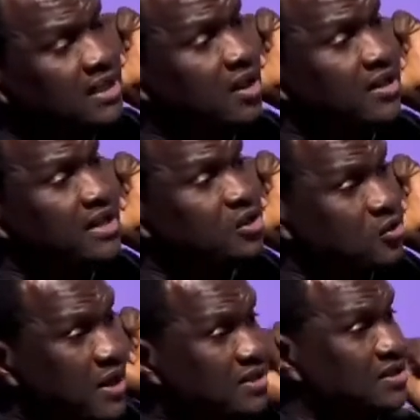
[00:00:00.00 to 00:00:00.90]
is it not
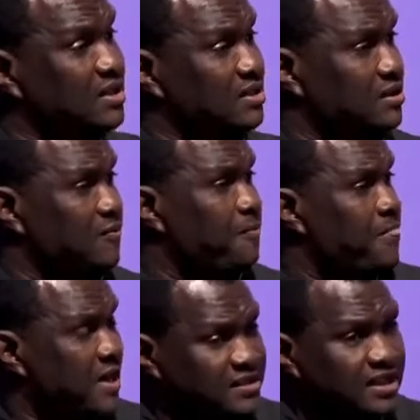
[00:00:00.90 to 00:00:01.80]
interesting?
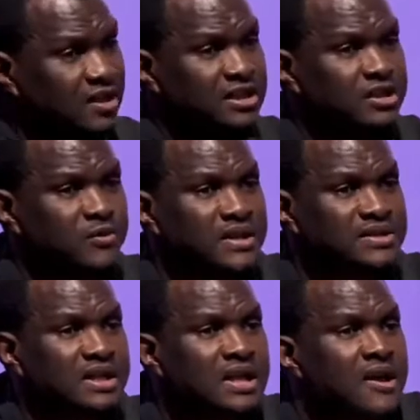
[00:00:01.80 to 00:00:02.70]
Is it not
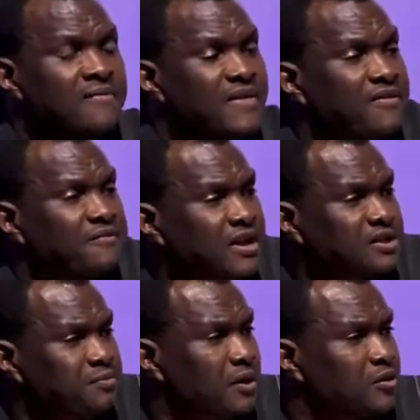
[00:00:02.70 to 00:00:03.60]
interesting that the
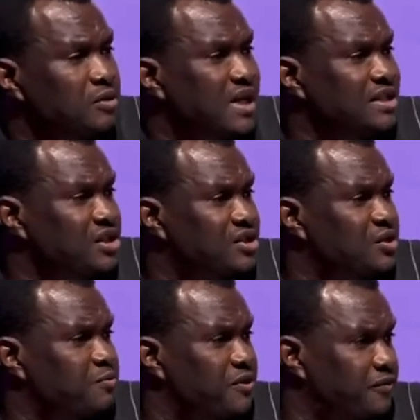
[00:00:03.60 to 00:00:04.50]
first miracle that
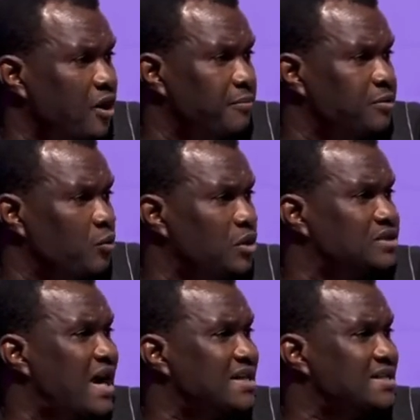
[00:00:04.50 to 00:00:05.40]
Jesus performed
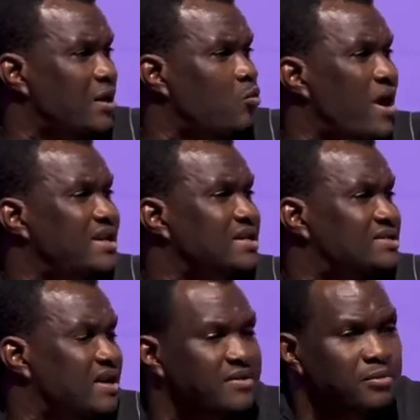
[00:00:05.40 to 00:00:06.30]
was at a
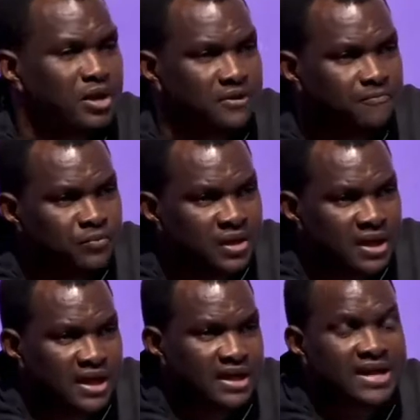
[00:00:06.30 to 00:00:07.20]
wedding ceremony
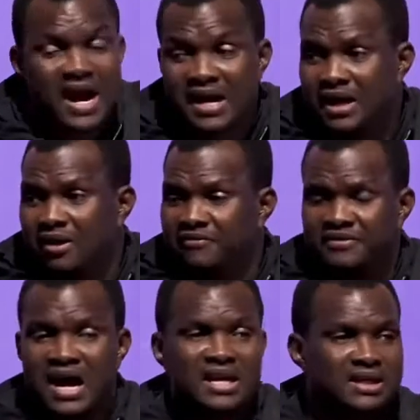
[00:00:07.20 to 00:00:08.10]
in Cana
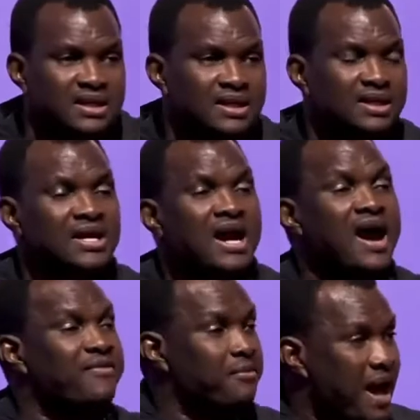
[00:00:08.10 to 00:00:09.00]
of Galilee?
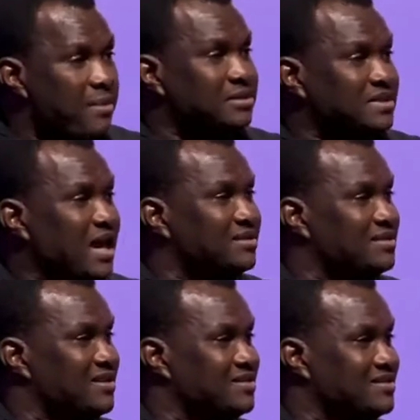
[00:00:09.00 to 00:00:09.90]
And the Bible
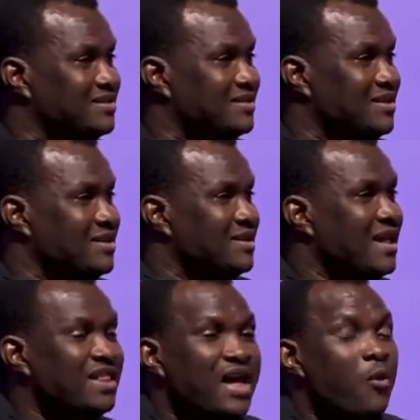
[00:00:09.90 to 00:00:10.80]
tells us
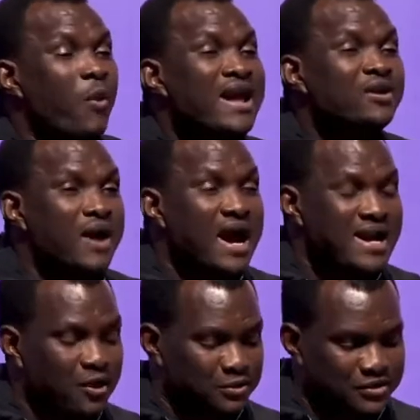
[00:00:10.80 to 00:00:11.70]
that their wine
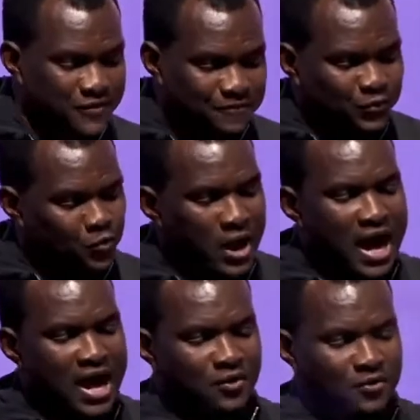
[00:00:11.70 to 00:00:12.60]
ran out.
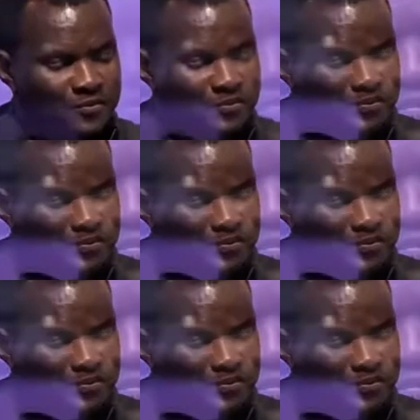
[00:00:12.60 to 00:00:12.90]
Wow.